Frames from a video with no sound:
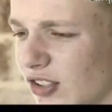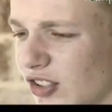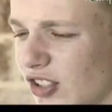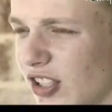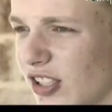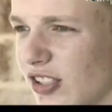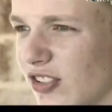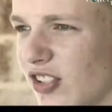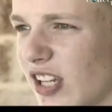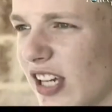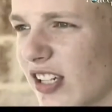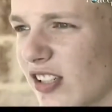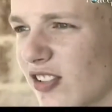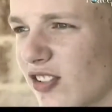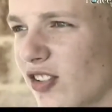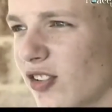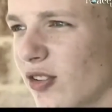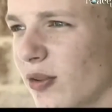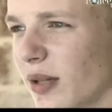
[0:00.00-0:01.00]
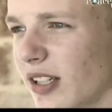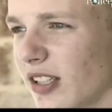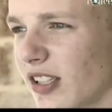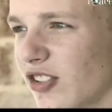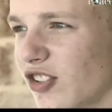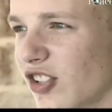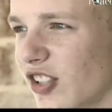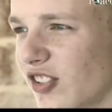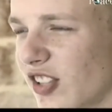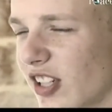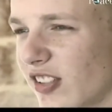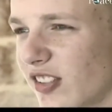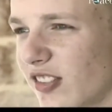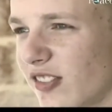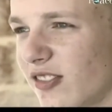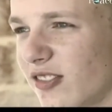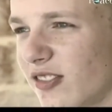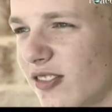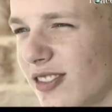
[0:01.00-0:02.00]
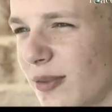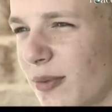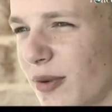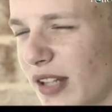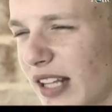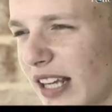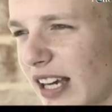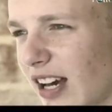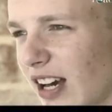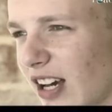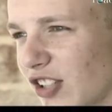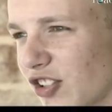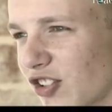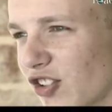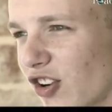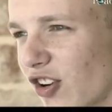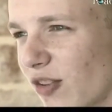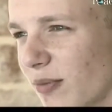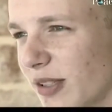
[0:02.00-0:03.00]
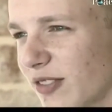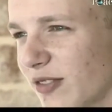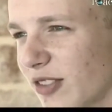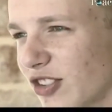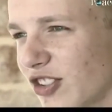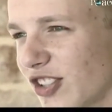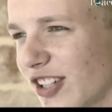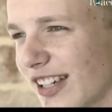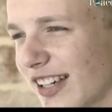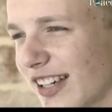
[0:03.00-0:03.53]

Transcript: know, she didn't take it too well, and she said a pretty harsh comment, which I